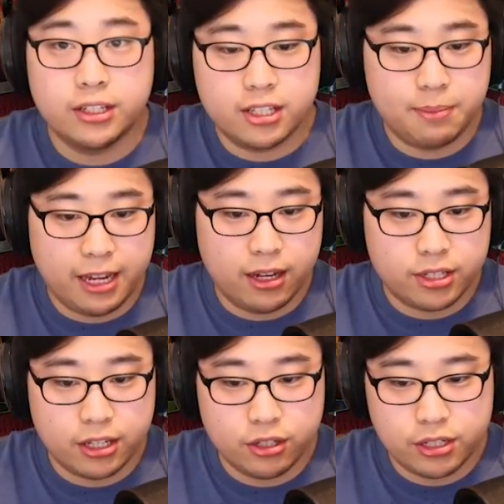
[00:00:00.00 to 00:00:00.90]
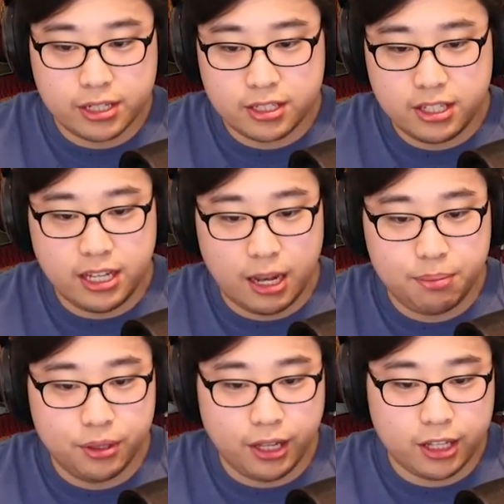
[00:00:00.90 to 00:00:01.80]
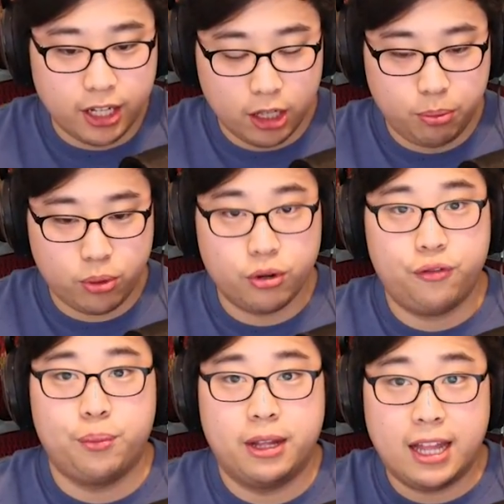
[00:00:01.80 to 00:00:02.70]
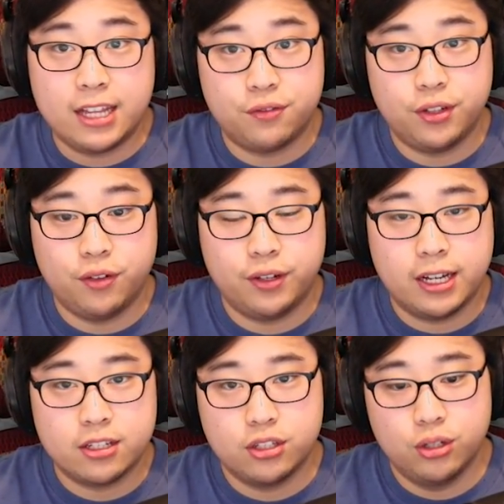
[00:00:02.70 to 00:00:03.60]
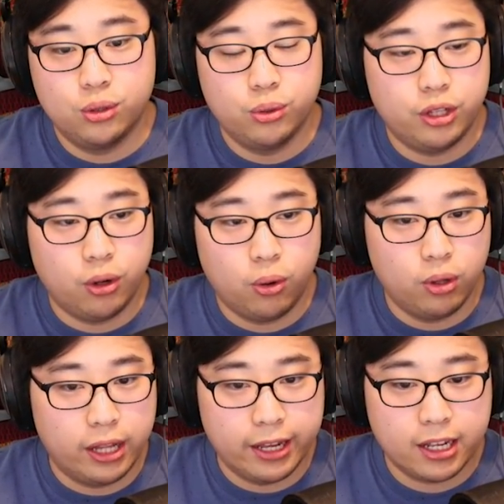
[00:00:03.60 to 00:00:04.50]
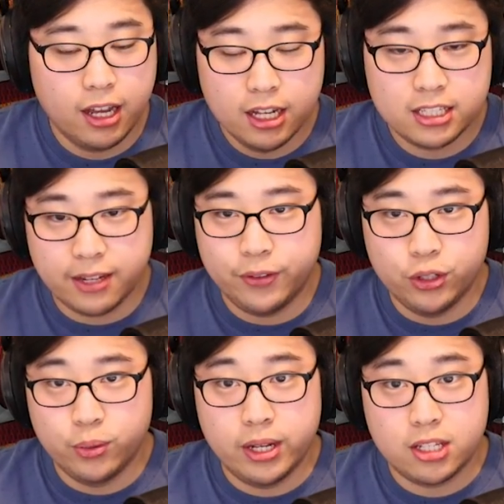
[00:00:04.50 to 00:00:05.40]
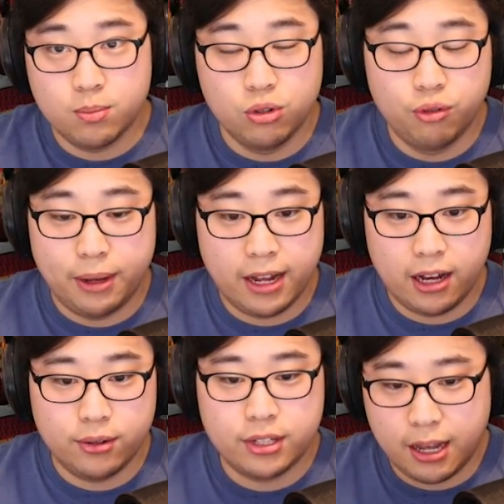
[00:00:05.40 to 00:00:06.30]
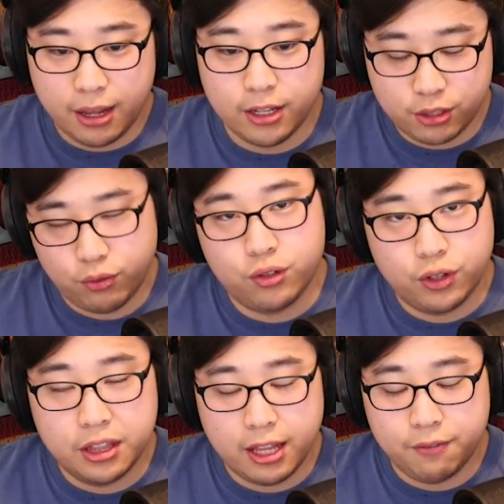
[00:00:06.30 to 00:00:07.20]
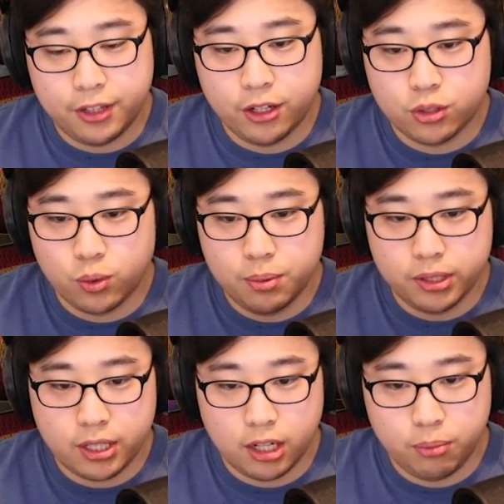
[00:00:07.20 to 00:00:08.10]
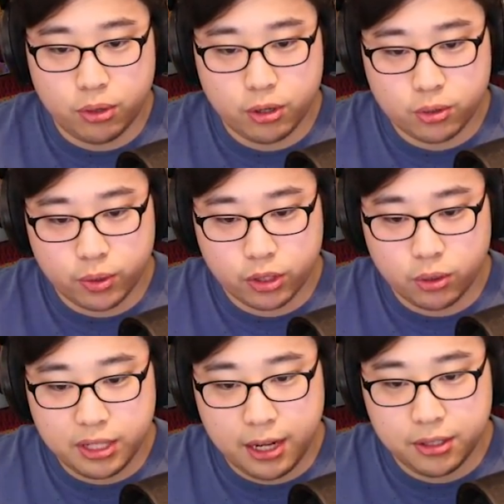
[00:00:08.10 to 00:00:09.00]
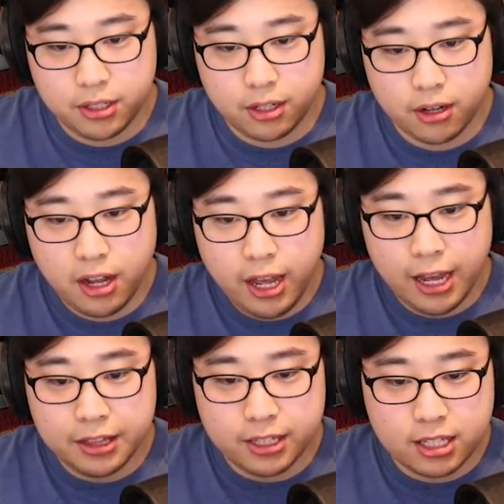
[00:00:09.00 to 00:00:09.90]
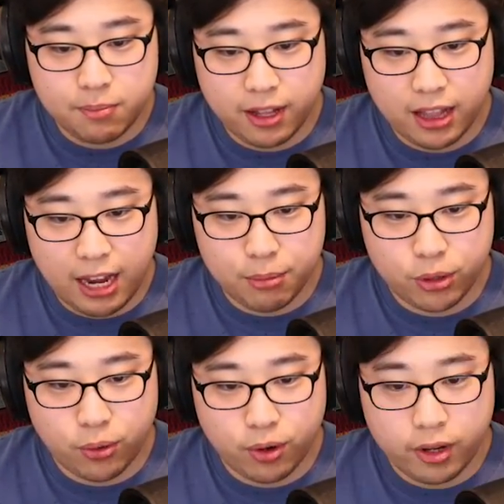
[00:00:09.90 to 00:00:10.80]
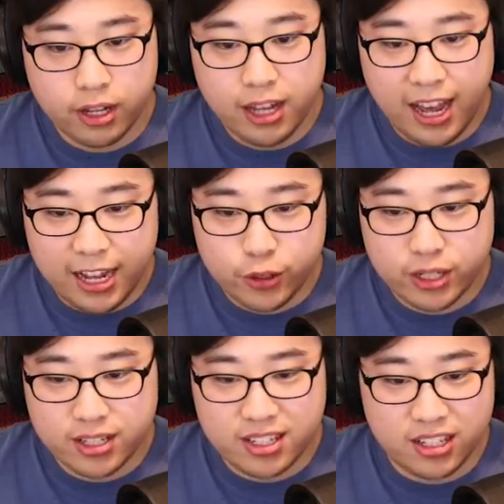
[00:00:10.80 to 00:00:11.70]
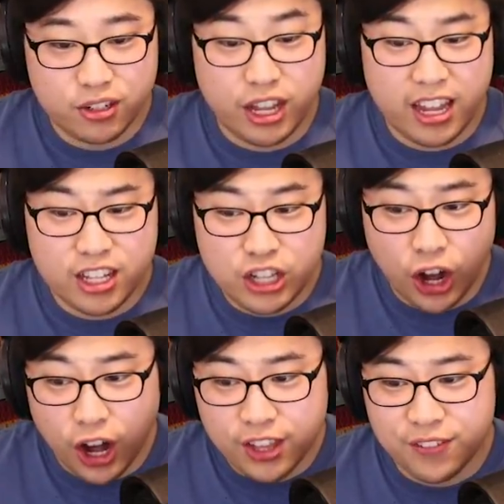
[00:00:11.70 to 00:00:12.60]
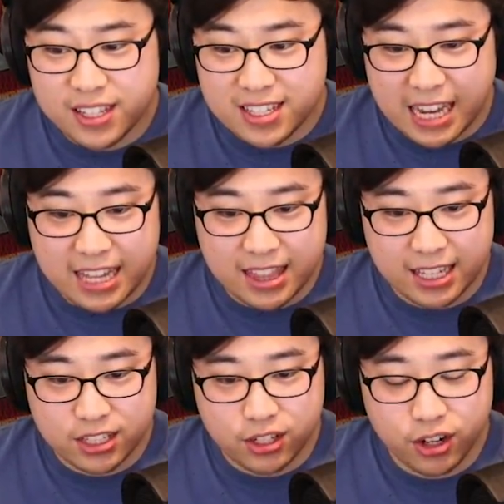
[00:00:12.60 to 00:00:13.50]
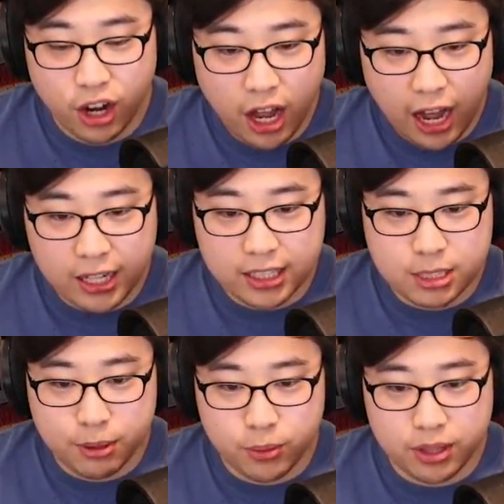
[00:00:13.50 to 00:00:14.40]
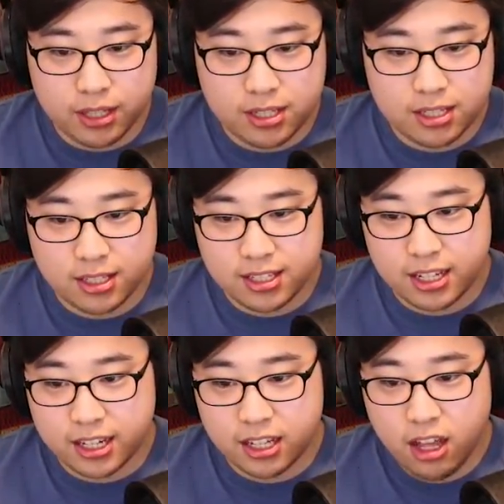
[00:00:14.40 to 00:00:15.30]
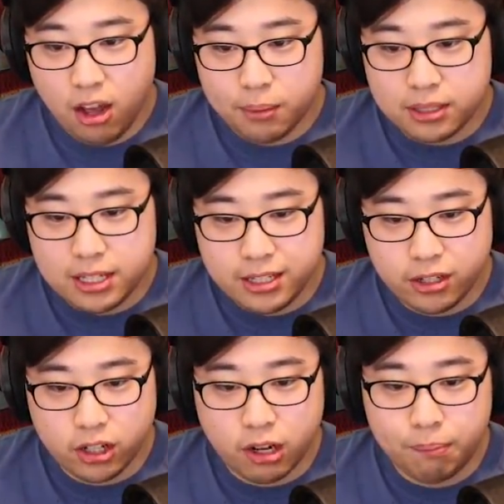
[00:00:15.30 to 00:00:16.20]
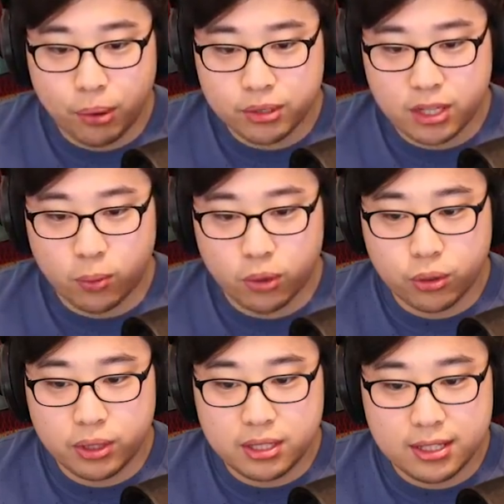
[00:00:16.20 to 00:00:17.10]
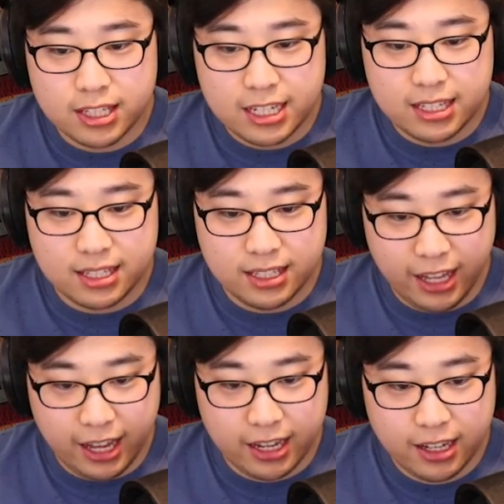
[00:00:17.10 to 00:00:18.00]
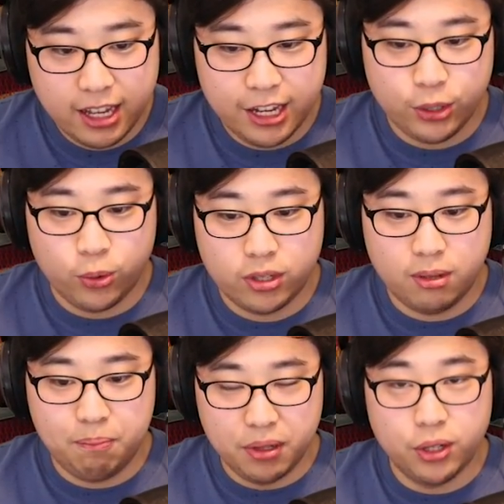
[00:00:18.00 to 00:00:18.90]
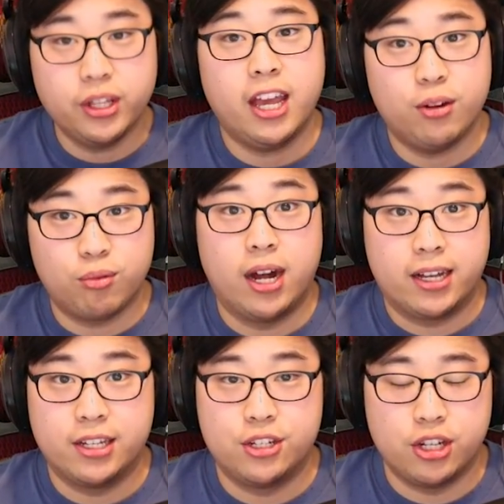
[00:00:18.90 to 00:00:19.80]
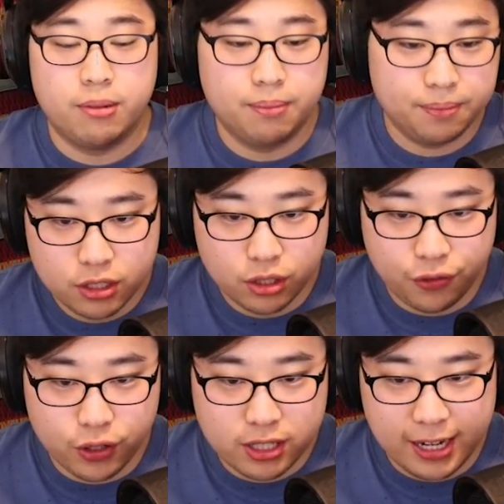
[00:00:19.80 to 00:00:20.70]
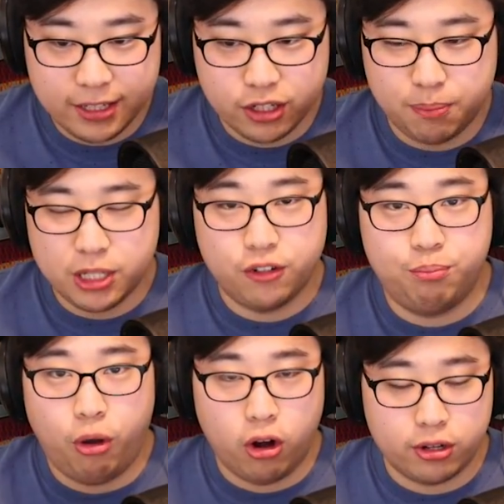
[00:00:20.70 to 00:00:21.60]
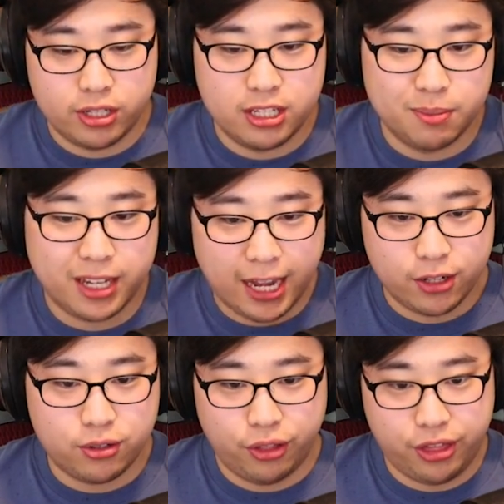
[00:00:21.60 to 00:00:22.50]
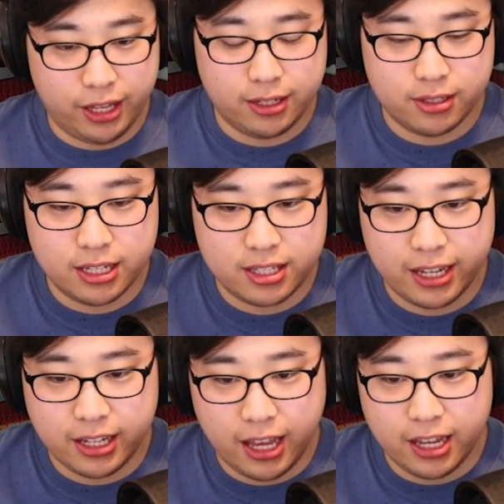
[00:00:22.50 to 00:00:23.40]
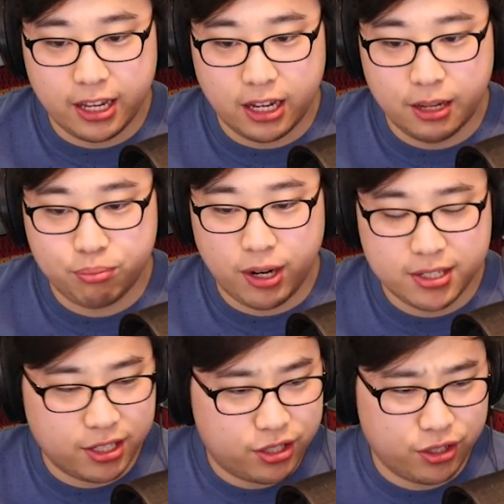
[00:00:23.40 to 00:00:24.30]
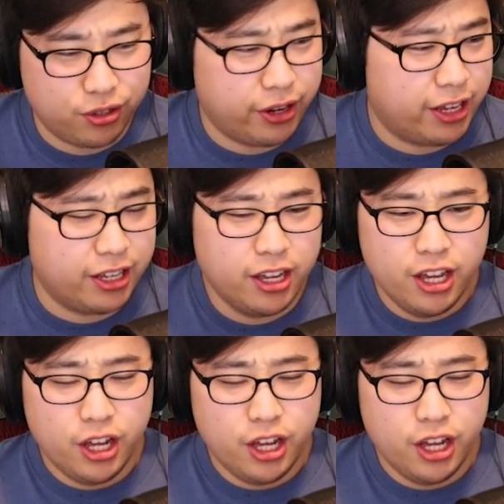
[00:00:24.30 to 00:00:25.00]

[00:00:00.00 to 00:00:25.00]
now this is my house, and as you guys see, I built a teleporter from my last video. If you guys knew the whole like 7 new ways to move my house, it's in that video. So we built a teleporter, so we're gonna go down in here, and this is my laboratory. As you can see, there's a ton of insane things here. I'll explain what this is in a second, but these are the components that we're going to need today in order to build a rocket ship. So the first line, there's a bunch of parts. It's mechanical things. It's like a processor,